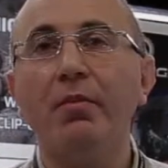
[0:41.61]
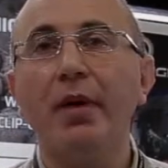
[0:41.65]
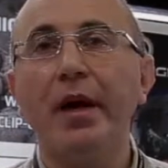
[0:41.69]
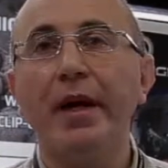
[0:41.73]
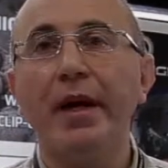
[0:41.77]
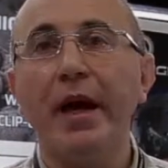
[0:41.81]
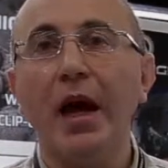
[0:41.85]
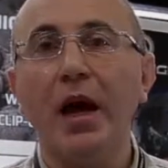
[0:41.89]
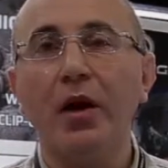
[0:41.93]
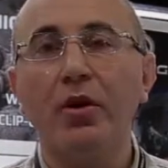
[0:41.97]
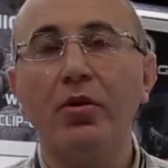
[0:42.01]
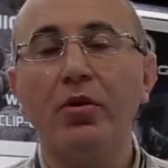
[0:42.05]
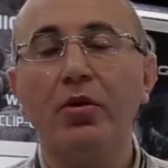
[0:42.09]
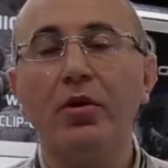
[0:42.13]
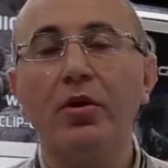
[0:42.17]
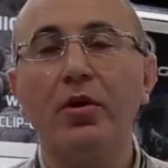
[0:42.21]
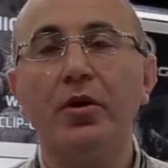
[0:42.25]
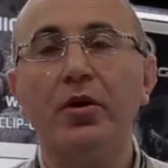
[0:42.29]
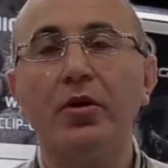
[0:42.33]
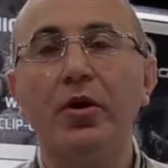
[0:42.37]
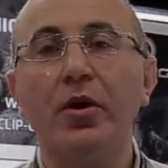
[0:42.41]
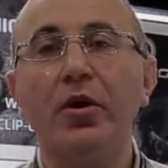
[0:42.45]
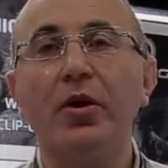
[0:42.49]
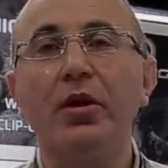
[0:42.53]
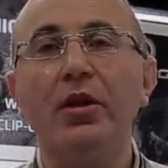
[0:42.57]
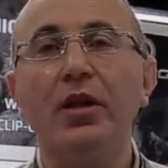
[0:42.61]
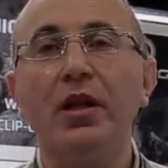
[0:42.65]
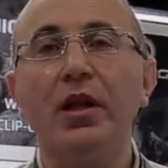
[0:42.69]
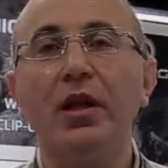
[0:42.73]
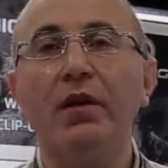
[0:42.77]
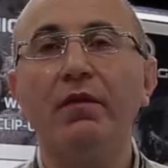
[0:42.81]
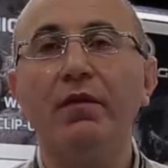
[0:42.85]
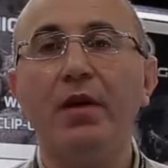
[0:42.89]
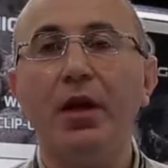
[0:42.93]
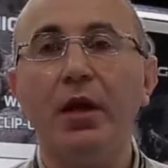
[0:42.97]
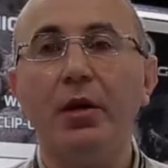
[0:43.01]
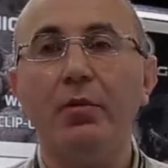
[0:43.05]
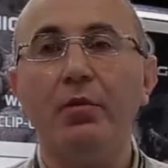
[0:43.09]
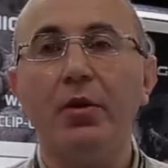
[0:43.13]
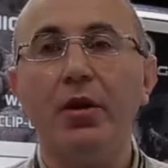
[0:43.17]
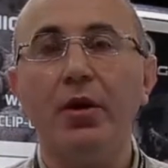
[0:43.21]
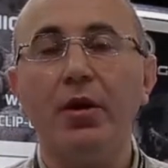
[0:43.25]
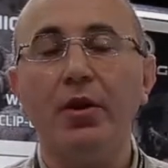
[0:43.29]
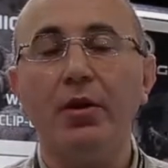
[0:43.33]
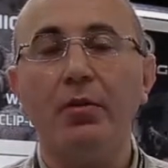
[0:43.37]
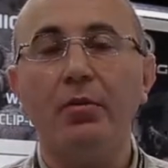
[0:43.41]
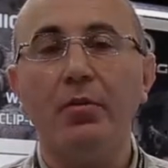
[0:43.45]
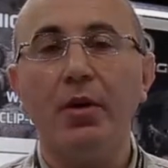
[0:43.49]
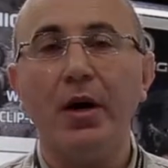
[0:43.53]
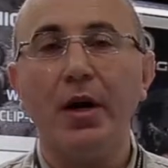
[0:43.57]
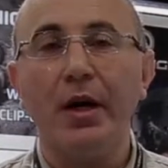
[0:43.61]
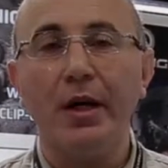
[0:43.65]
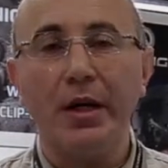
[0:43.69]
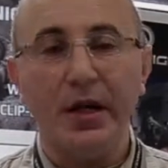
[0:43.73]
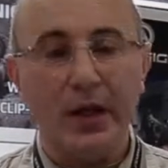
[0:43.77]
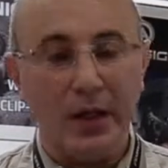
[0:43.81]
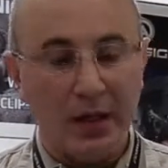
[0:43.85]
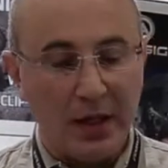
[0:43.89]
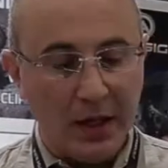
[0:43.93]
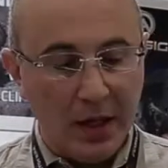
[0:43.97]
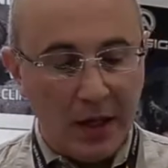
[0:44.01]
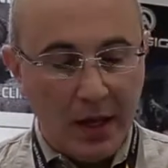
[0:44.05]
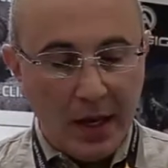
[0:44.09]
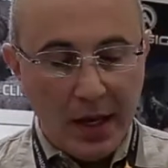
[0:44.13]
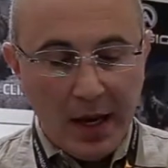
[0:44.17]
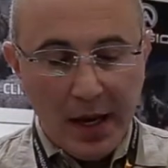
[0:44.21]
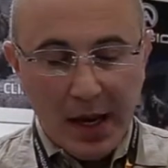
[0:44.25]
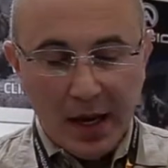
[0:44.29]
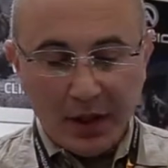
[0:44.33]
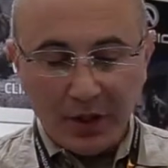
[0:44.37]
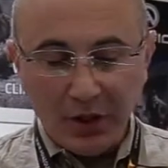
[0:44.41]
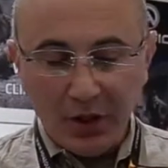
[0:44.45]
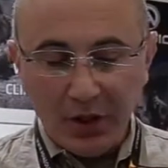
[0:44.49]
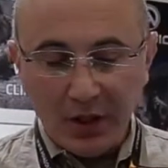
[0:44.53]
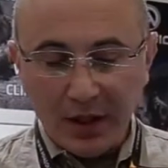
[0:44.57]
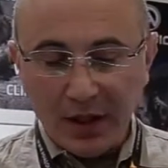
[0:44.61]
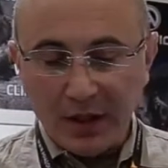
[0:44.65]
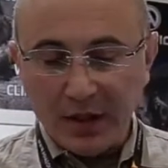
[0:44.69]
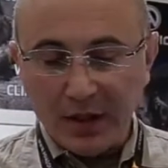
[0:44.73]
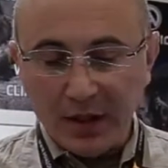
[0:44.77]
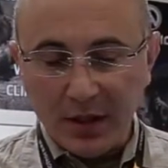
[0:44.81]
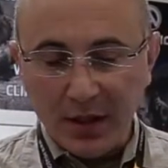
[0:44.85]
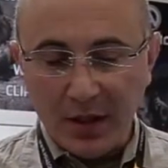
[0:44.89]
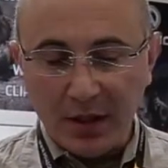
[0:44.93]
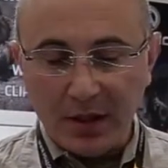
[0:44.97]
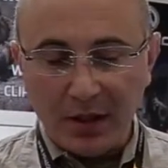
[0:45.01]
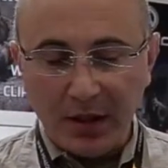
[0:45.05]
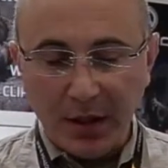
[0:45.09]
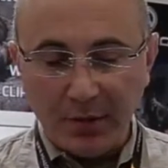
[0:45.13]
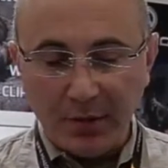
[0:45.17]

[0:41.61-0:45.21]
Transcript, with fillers: monocular currently available on the market. As you can see, it's